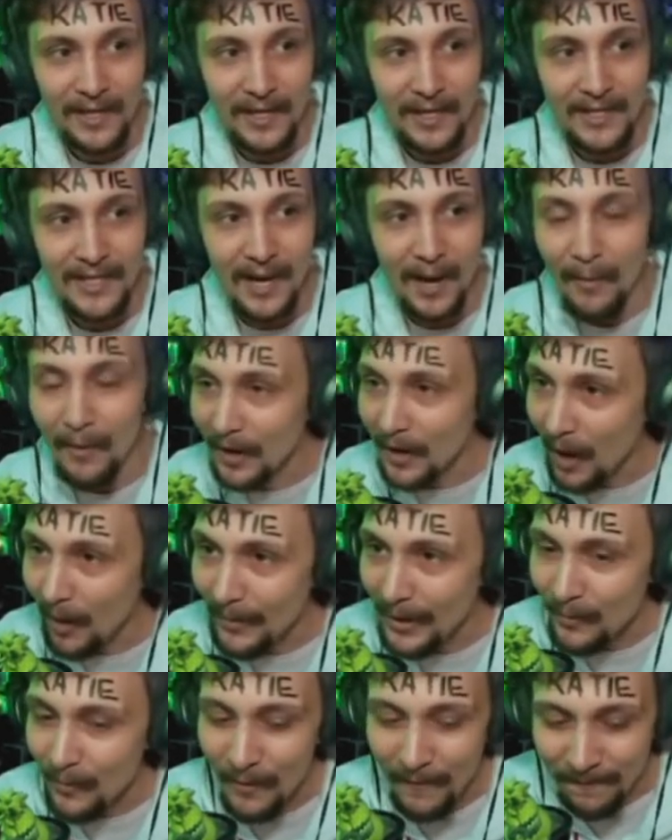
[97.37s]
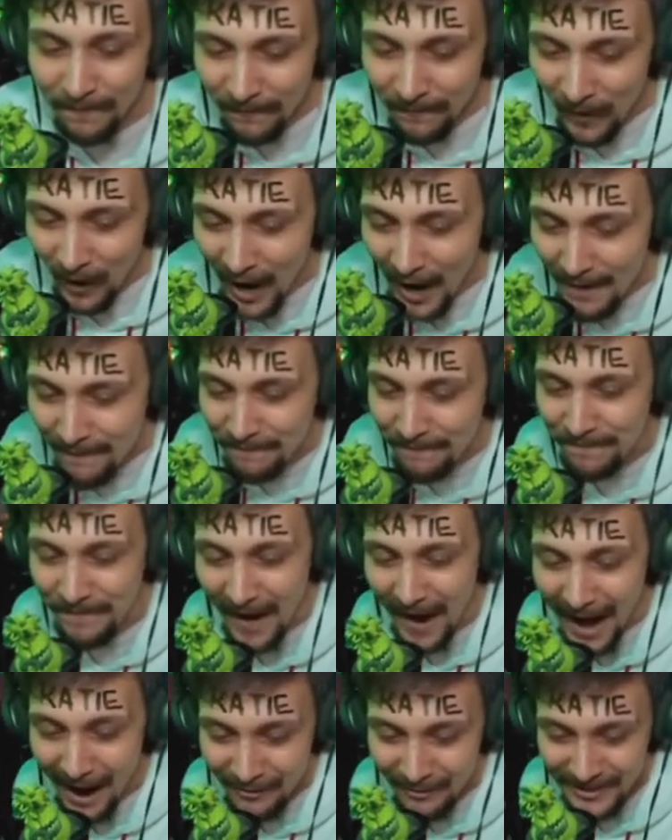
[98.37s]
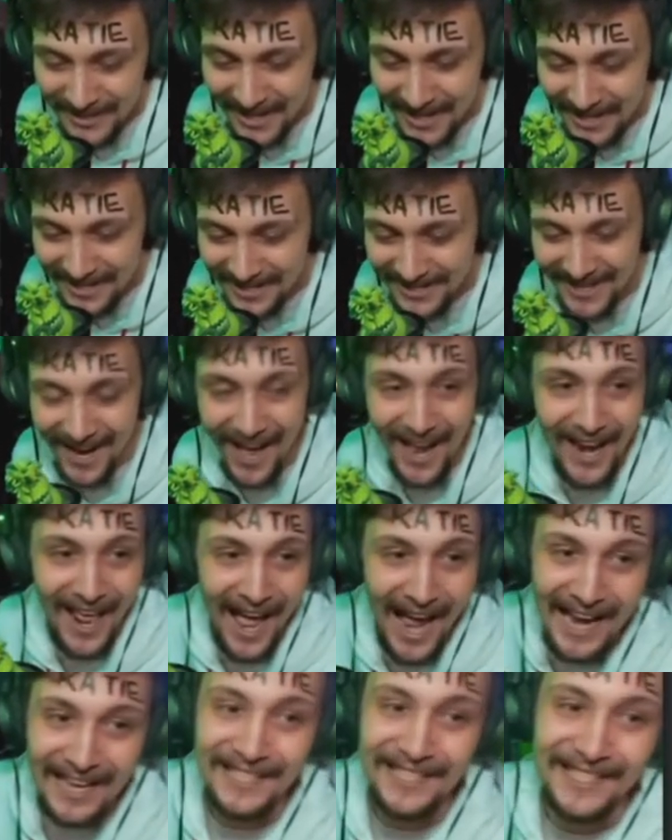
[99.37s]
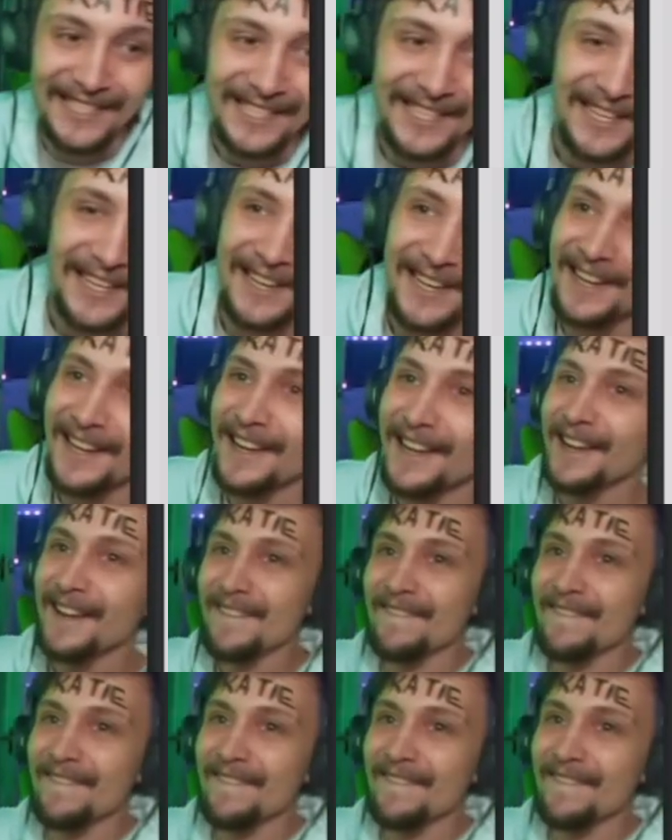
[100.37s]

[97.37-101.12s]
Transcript: Someone coming in with $5,000!